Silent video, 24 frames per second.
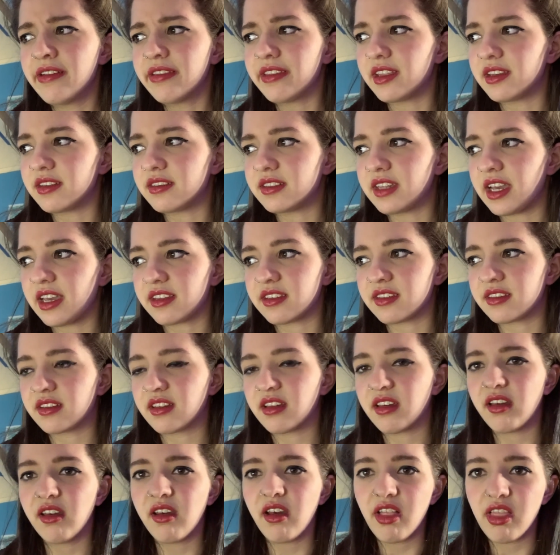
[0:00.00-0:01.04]
the
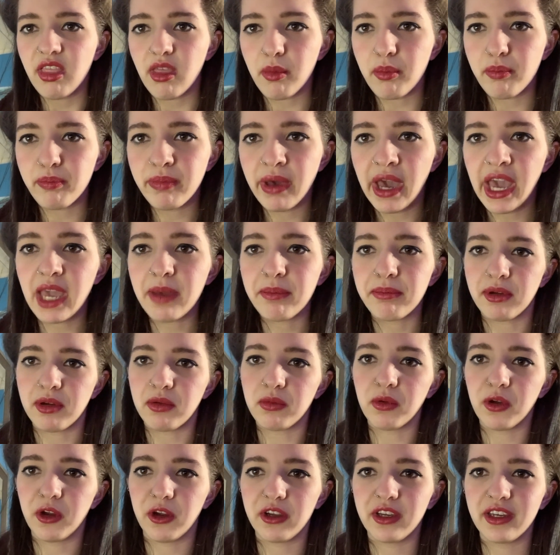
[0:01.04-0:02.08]
desk, the
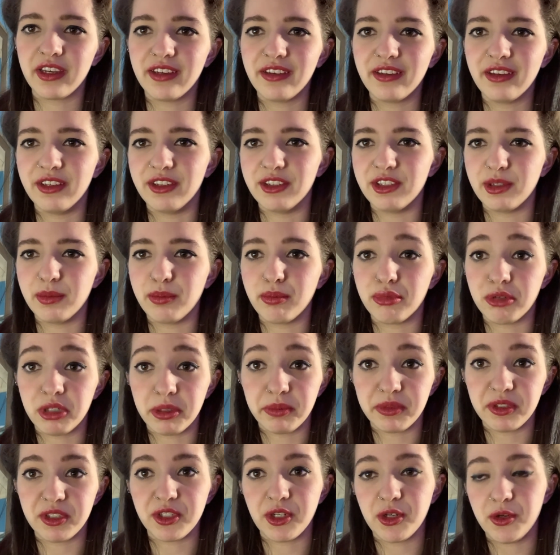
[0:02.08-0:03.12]
paperwork into
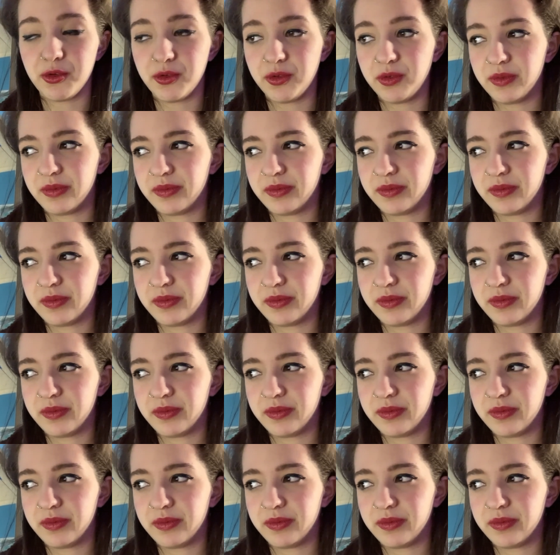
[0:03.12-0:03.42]
brimstone.